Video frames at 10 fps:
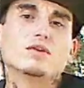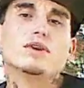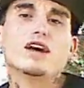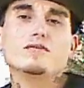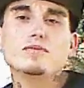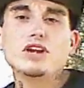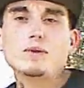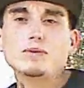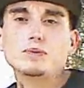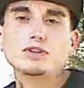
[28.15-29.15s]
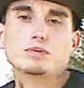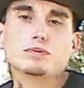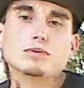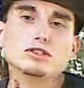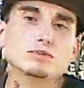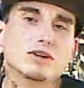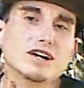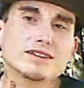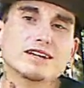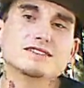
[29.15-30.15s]
We haven't been able to put the promotion
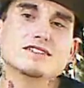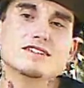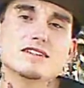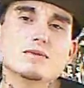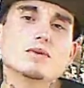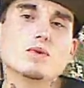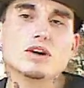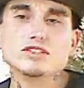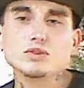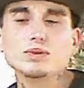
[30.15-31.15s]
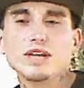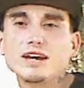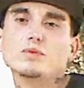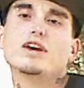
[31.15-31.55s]
behind that CD that we want to yet.